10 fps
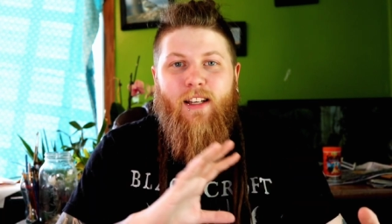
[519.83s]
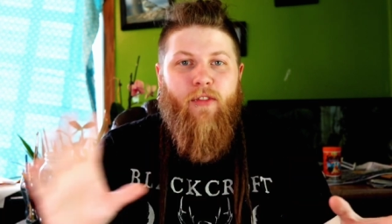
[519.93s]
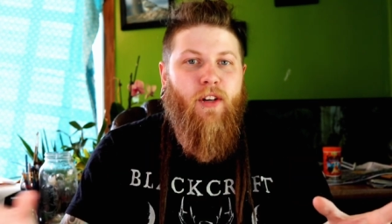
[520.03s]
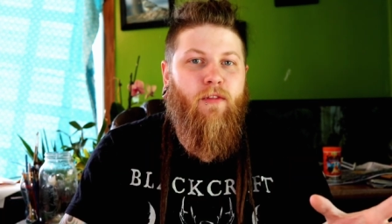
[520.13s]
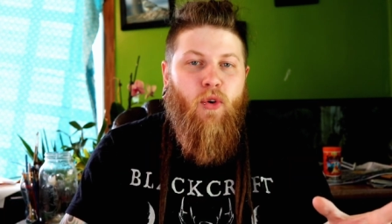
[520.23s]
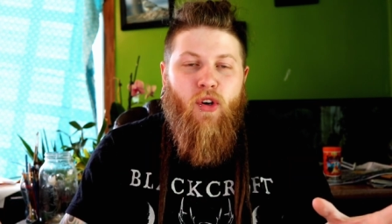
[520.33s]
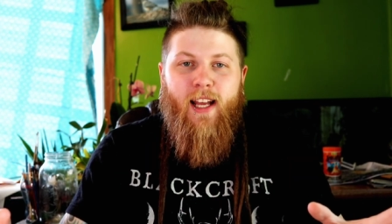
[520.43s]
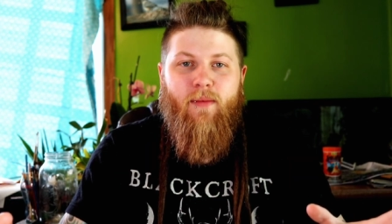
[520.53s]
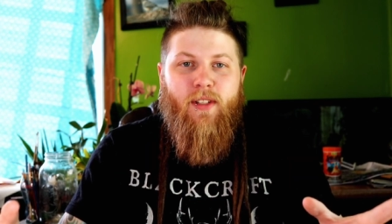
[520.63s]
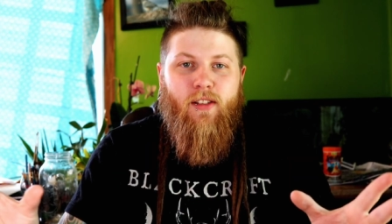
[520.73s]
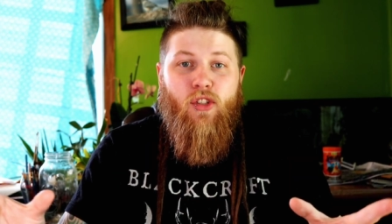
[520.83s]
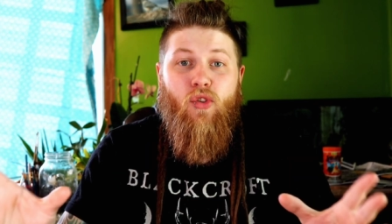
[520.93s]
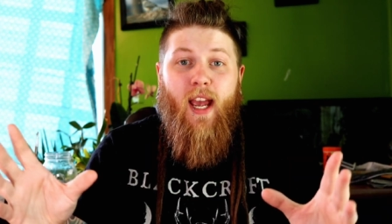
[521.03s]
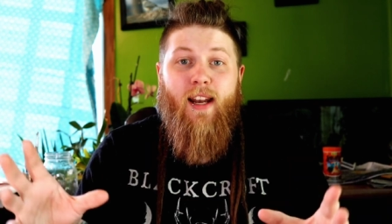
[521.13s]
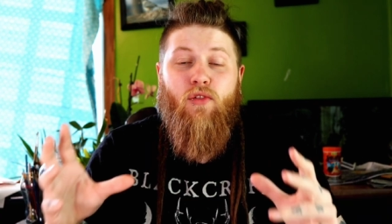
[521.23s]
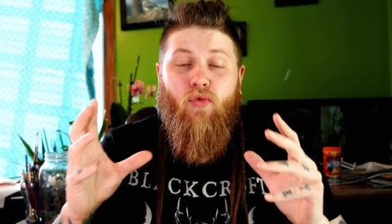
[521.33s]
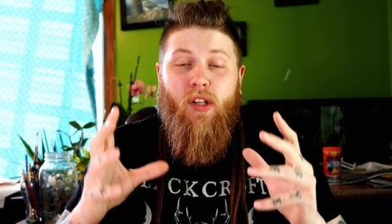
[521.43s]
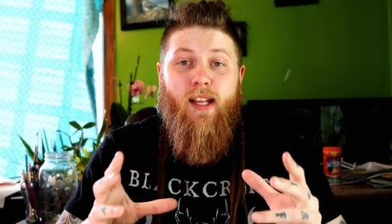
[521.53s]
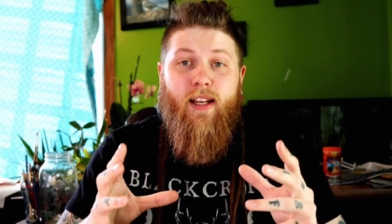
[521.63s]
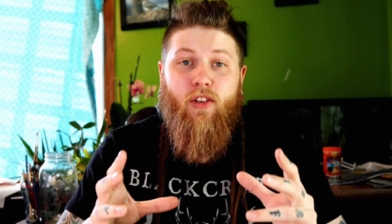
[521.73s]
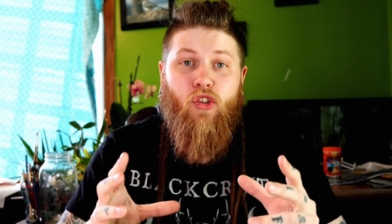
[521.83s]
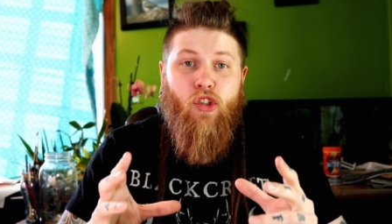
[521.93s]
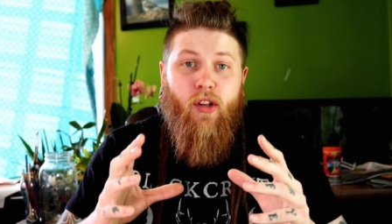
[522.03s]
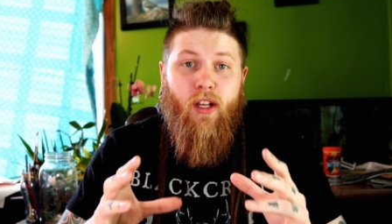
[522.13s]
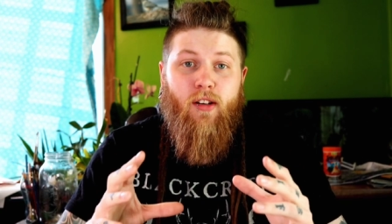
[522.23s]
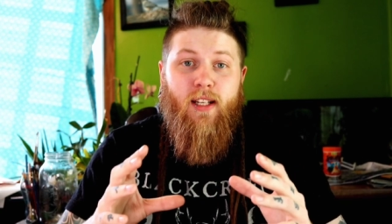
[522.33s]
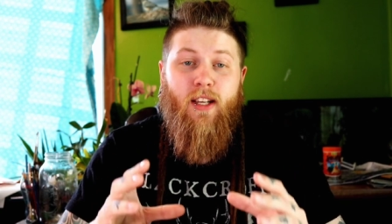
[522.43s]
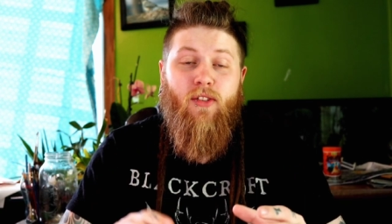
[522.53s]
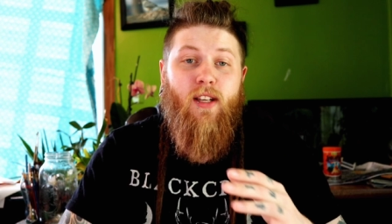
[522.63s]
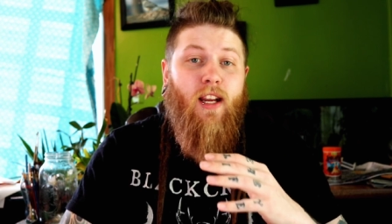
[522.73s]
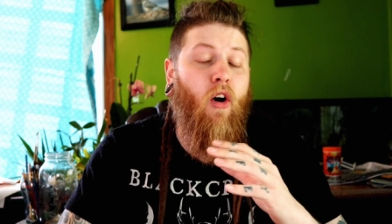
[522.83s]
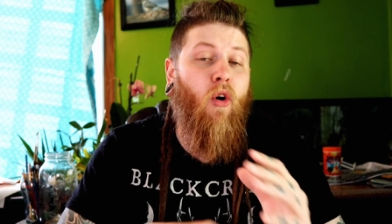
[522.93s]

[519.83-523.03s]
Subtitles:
different food items as you can is really going to ensure that your Tegu is getting